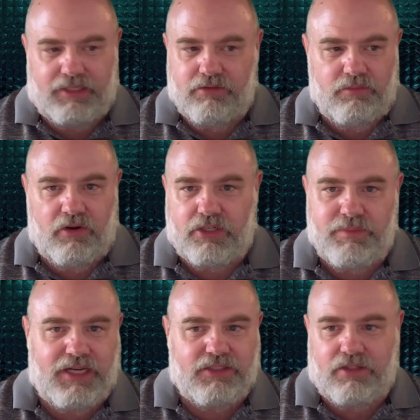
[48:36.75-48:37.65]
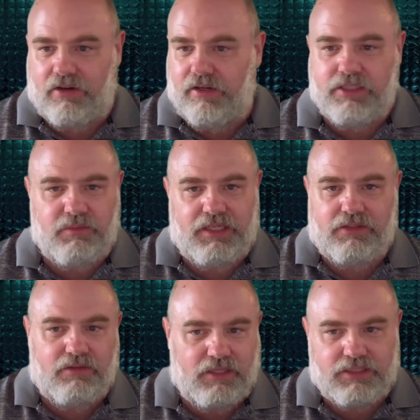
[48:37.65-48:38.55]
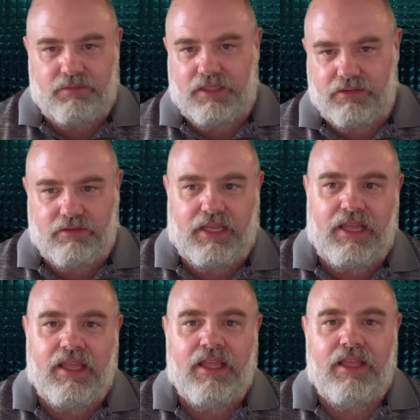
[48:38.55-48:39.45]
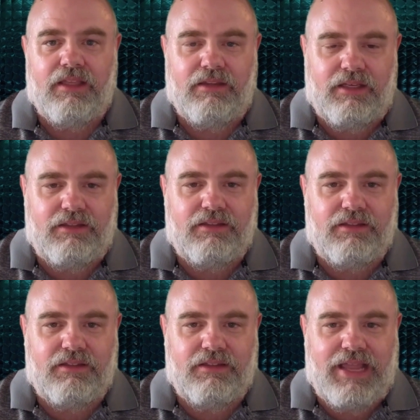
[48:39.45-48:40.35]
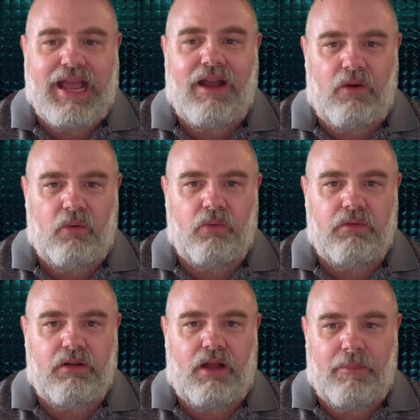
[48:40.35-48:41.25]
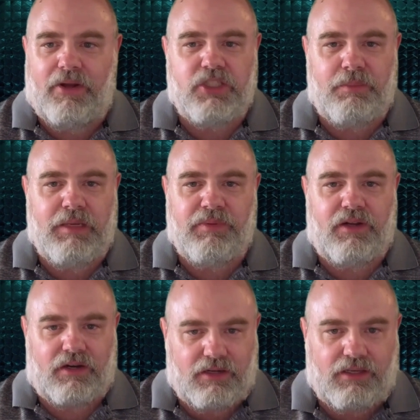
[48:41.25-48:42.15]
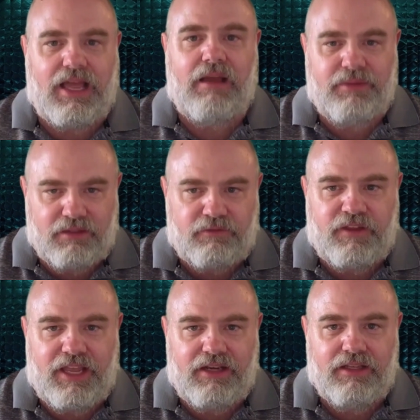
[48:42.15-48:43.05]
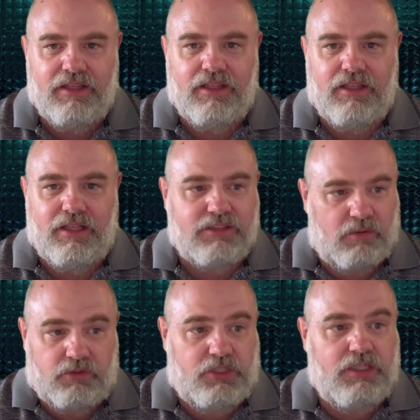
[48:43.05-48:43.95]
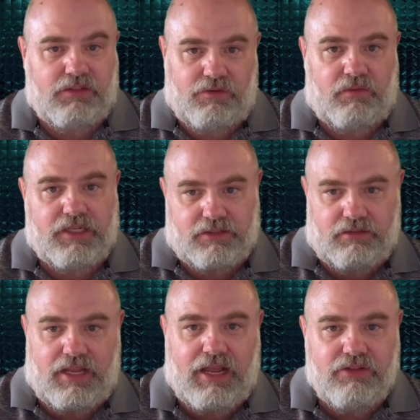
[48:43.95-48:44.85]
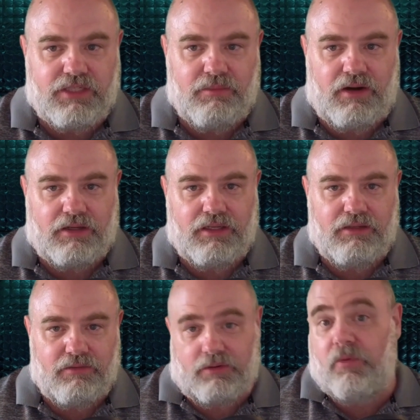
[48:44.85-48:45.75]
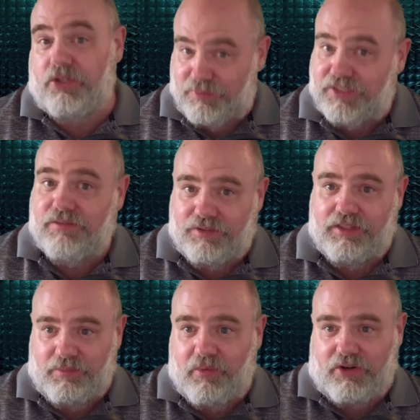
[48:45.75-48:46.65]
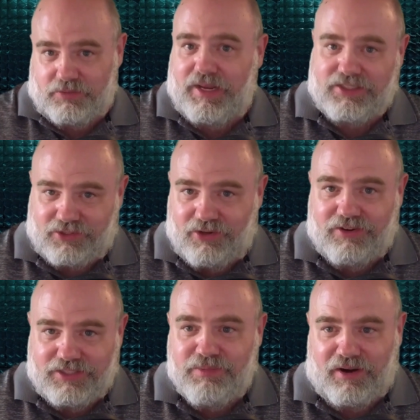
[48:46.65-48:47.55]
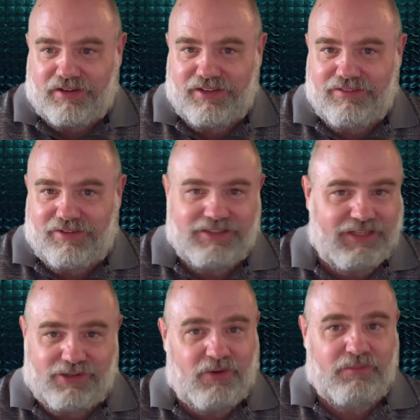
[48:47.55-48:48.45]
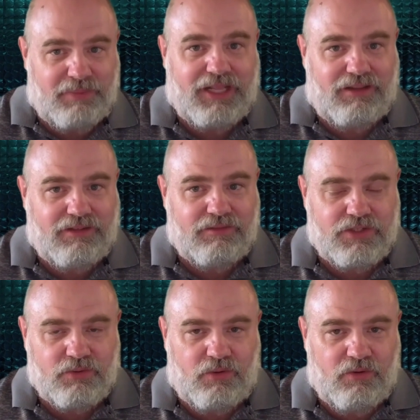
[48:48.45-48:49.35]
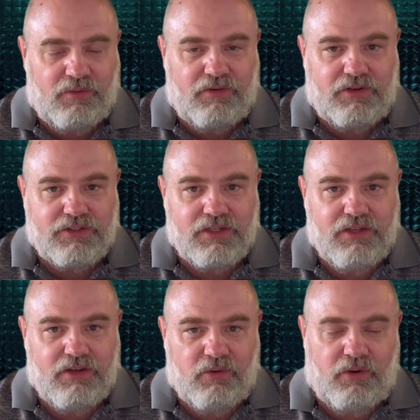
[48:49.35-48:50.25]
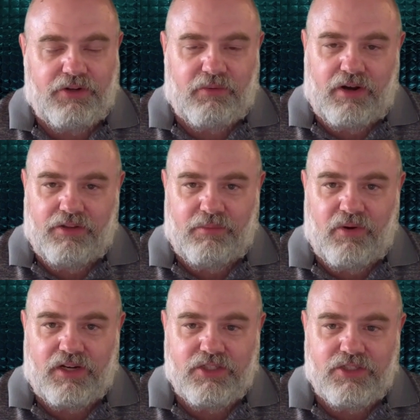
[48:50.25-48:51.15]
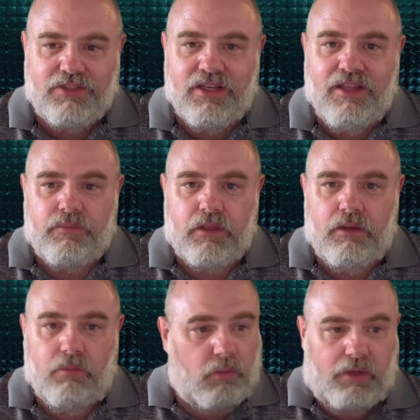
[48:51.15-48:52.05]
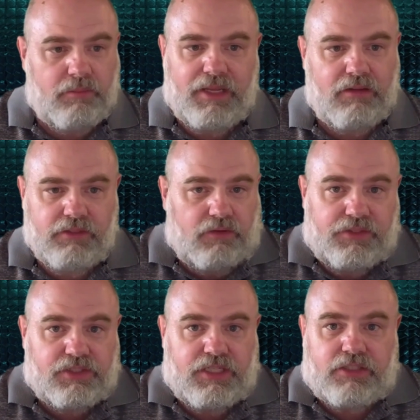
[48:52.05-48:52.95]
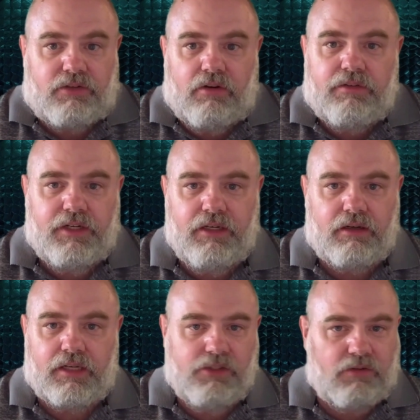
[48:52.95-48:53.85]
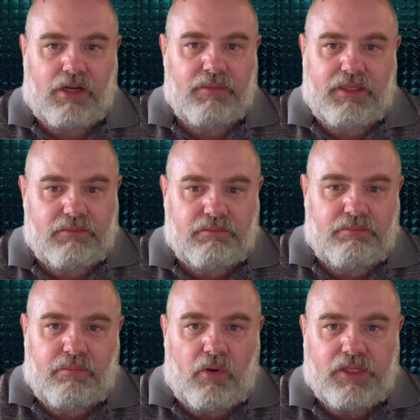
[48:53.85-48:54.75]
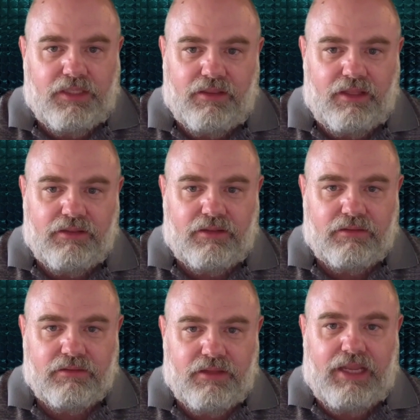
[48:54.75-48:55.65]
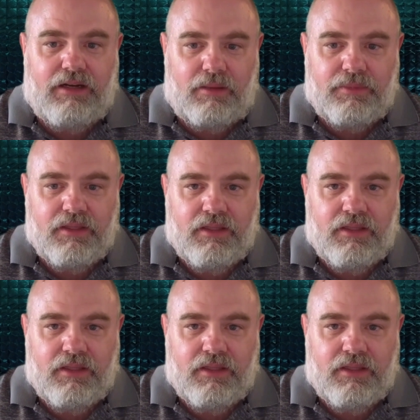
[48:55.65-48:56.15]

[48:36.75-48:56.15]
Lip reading: We can do mortgage-backed securities and we can do this and we can do that. That now a bunch of people are going to lobby the Fed and say, well, geez, if you rescued the housing market, or more specifically, the mortgage-backed securities market, right? They didn't go and bail out individual homeowners who were underwater on their mortgages. Well, what about, this sector over here? Can you come in and buoy that, that up?